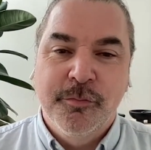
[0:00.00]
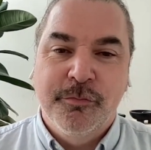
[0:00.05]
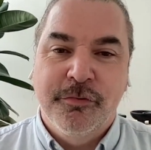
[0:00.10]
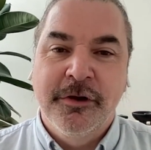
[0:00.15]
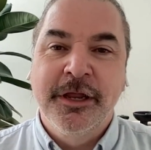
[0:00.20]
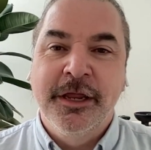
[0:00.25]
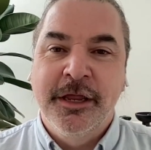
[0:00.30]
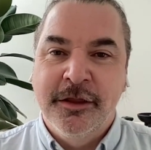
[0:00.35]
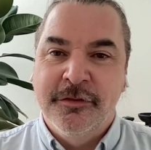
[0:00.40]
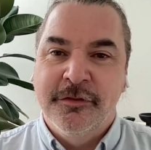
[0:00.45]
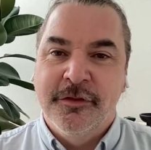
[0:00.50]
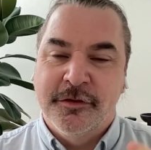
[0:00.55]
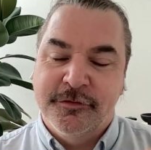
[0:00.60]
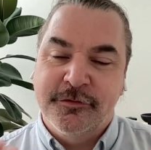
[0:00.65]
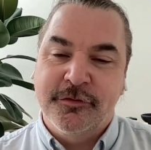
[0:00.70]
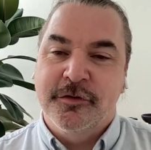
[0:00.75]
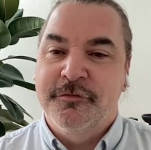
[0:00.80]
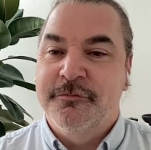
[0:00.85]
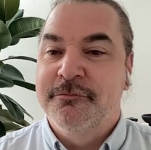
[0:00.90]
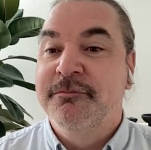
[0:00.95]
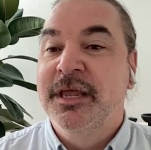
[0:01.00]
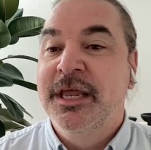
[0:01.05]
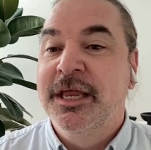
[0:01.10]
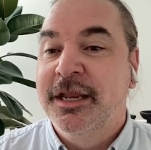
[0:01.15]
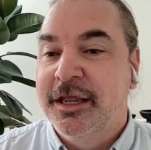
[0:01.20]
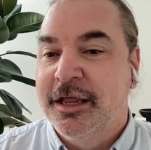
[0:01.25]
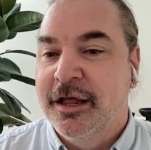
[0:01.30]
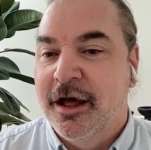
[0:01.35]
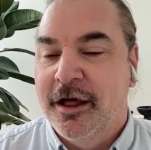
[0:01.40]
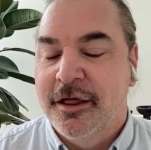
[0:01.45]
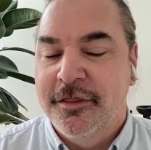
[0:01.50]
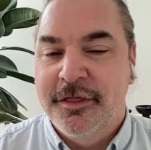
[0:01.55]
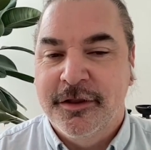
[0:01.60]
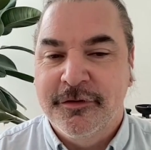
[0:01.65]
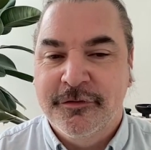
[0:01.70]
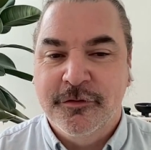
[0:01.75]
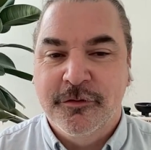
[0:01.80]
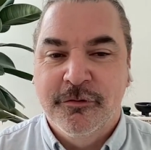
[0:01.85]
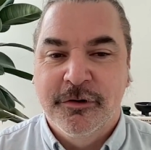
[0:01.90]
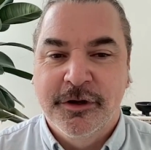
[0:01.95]
bring in the sort of media
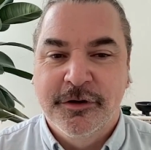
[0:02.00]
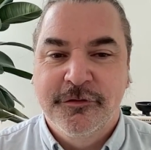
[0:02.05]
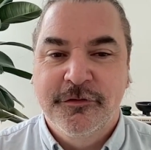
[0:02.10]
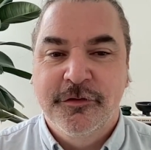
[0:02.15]
that's going